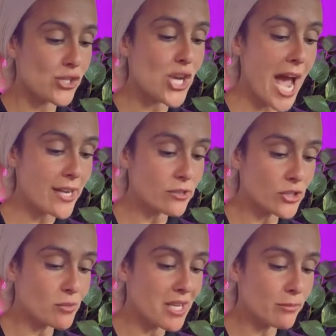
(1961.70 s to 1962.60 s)

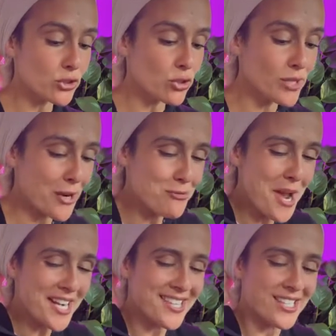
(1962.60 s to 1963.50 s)
channels to be able to
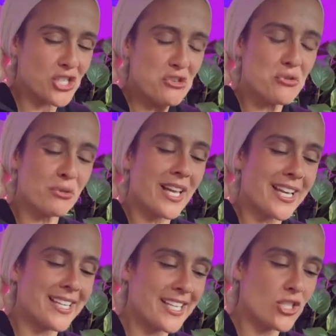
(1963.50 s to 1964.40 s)
direct this new
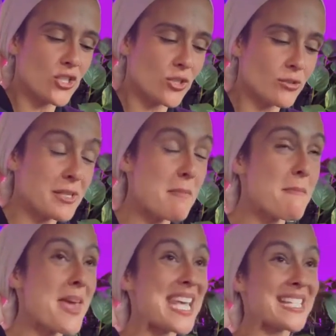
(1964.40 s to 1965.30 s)
light into, to
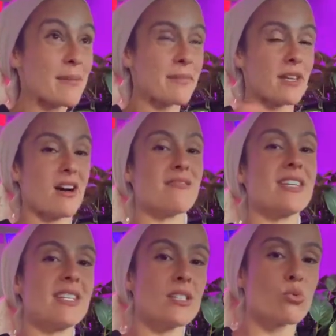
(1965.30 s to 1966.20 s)
make something of
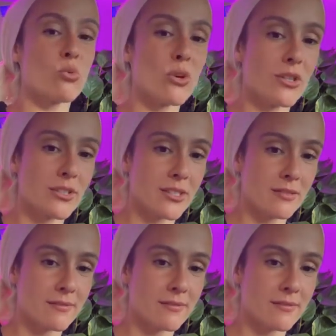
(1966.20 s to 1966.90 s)
it in this world.